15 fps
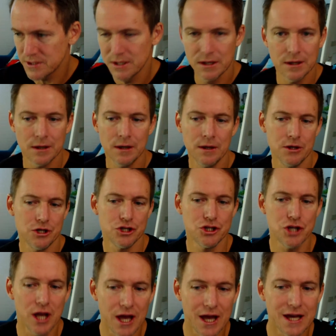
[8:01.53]
it's
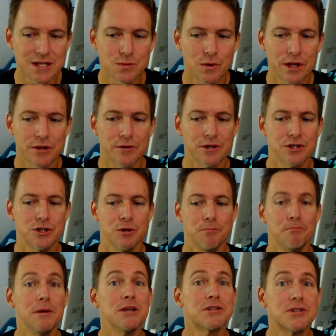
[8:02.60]
shares, whether it's your
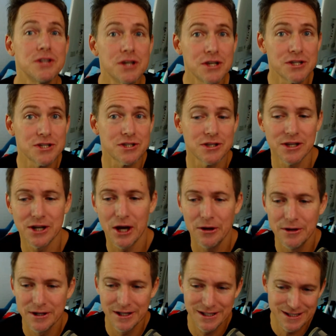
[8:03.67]
business, you
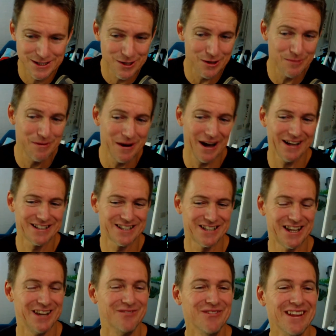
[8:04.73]
know, it's too much,
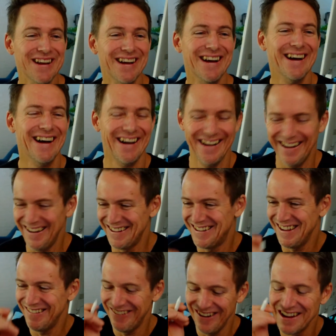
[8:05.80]
Tim.
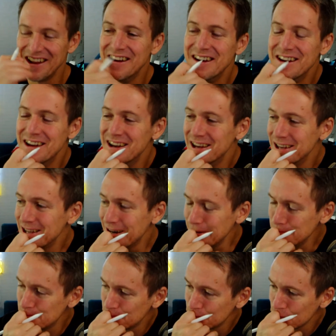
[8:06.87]
Dead right. You
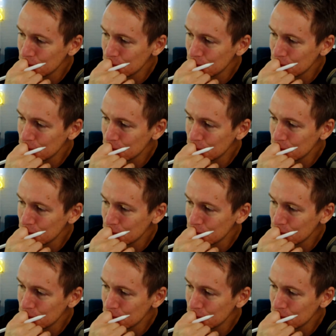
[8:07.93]
know,